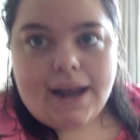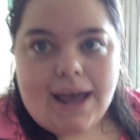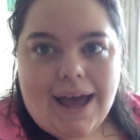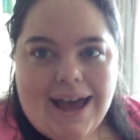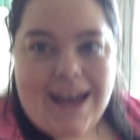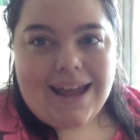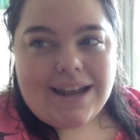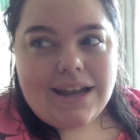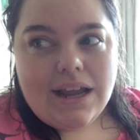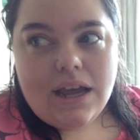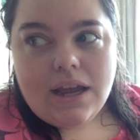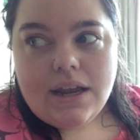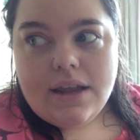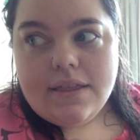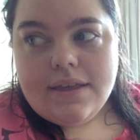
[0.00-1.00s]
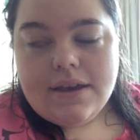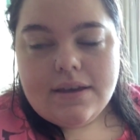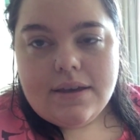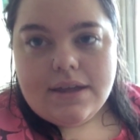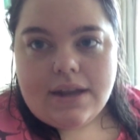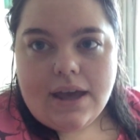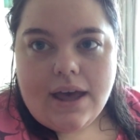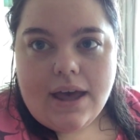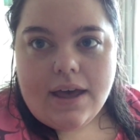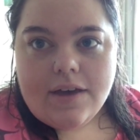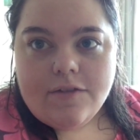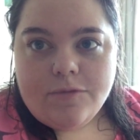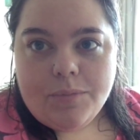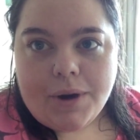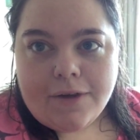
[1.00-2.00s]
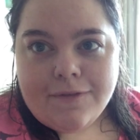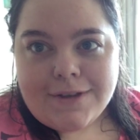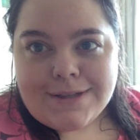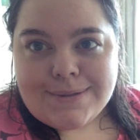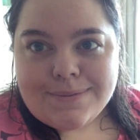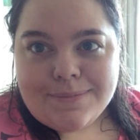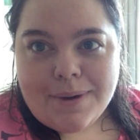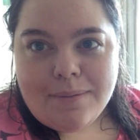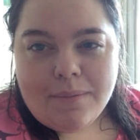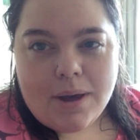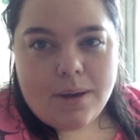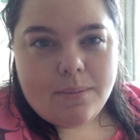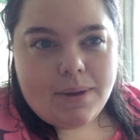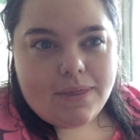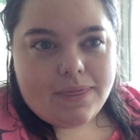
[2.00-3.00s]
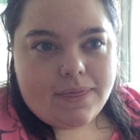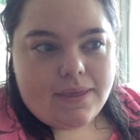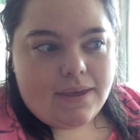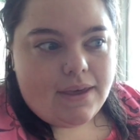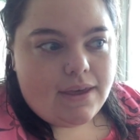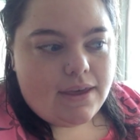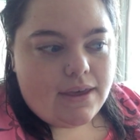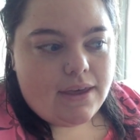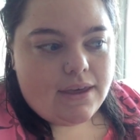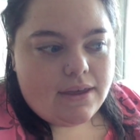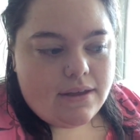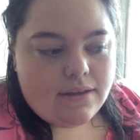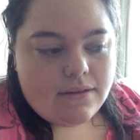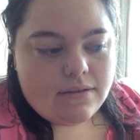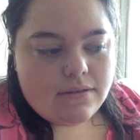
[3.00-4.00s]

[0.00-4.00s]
at 9 I think I'm gonna have breakfast with my mom at the